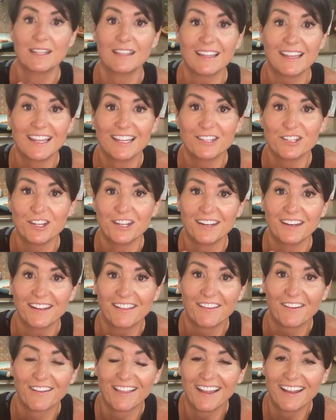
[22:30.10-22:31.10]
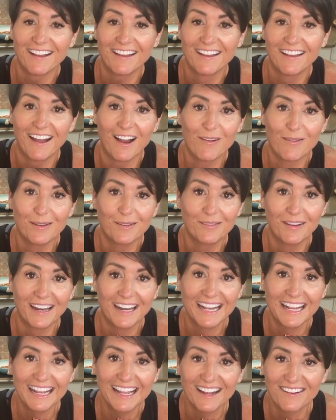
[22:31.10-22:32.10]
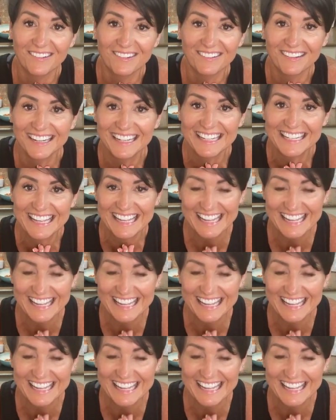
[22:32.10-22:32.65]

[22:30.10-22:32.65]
to the kitchen and they're like, are we ready? Are we ready to